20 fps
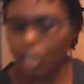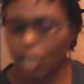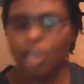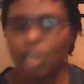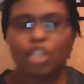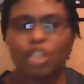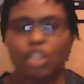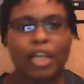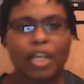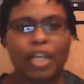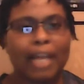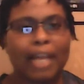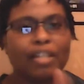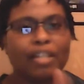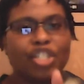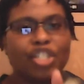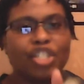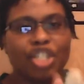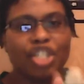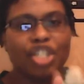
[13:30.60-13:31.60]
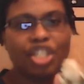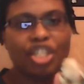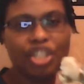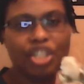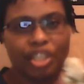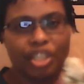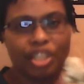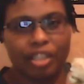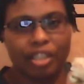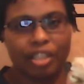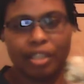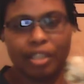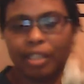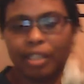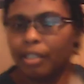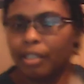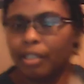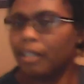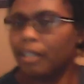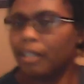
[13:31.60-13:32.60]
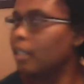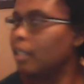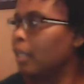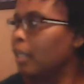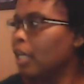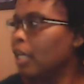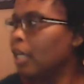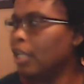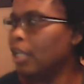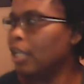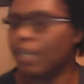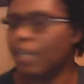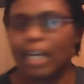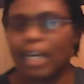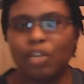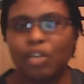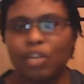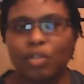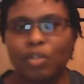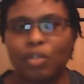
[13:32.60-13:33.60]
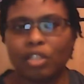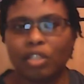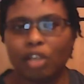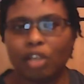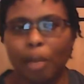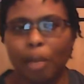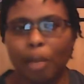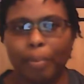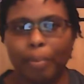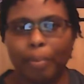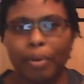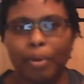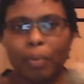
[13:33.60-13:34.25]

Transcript: So like the ginger, you can use the top